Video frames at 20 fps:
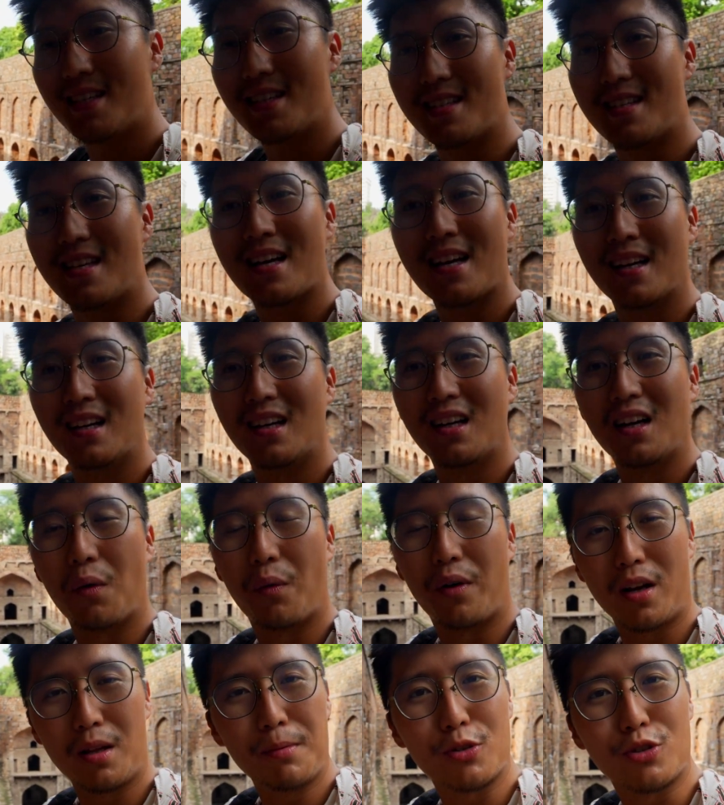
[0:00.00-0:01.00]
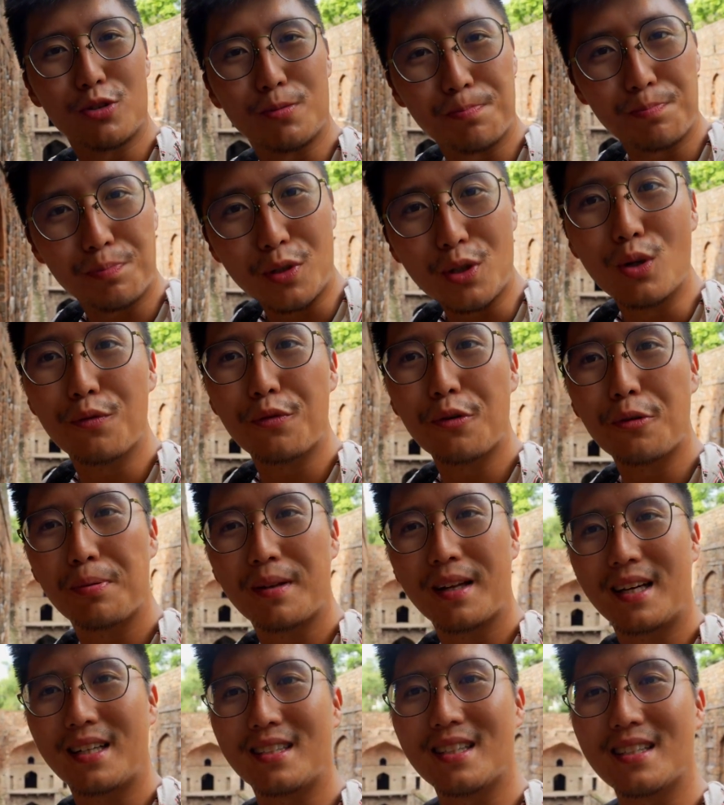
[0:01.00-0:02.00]
is one of the most beautiful
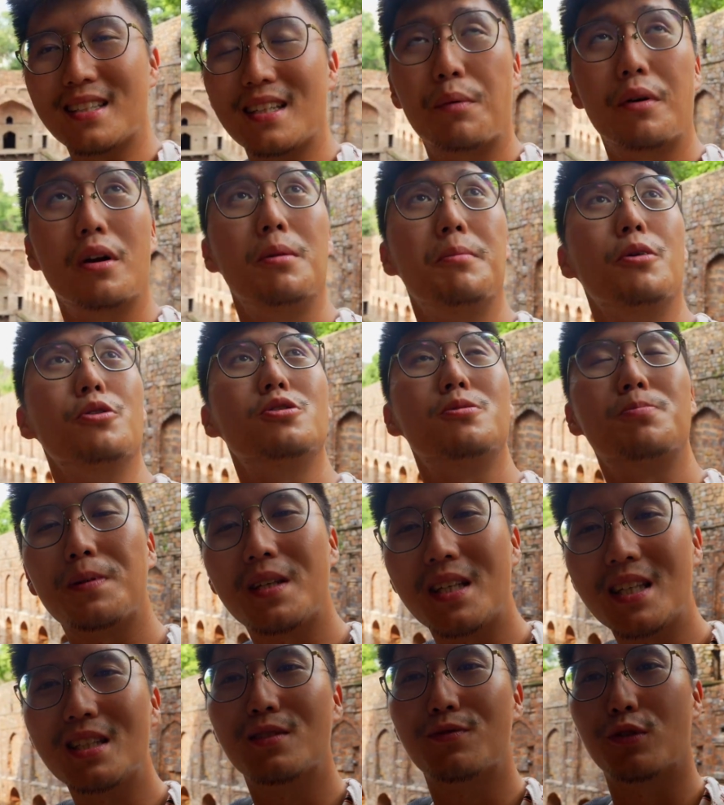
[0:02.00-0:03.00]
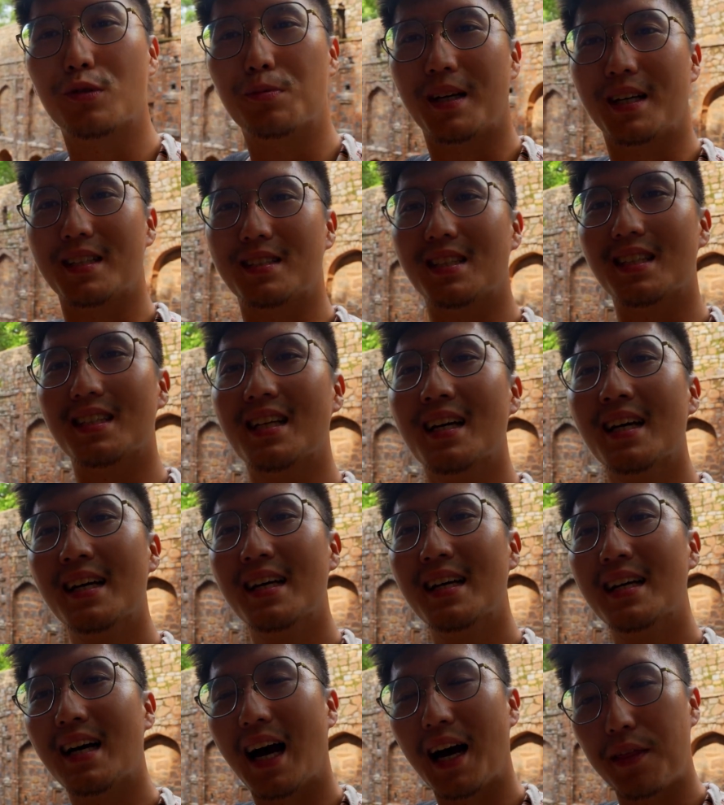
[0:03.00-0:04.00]
places and one of the most peaceful places
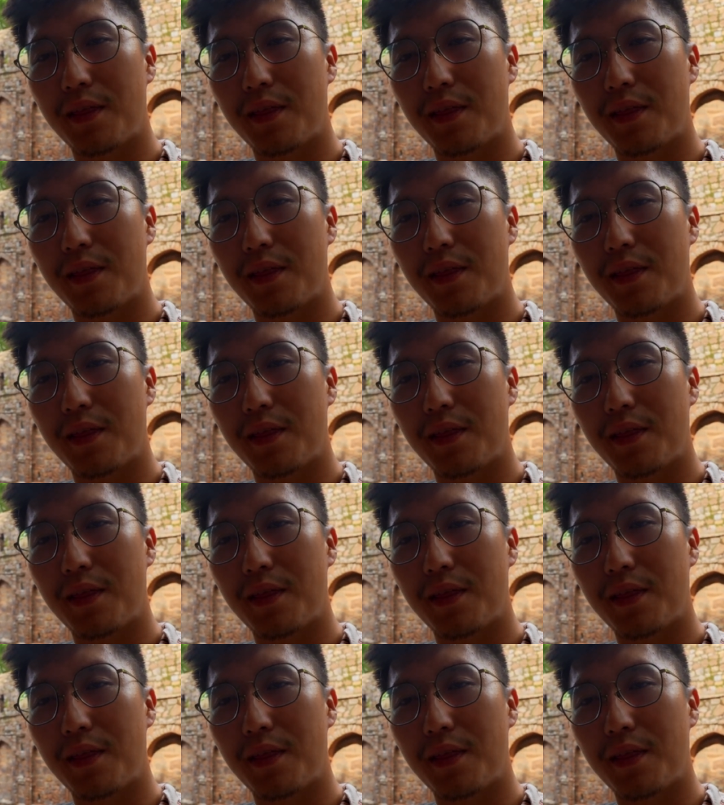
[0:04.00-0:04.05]
I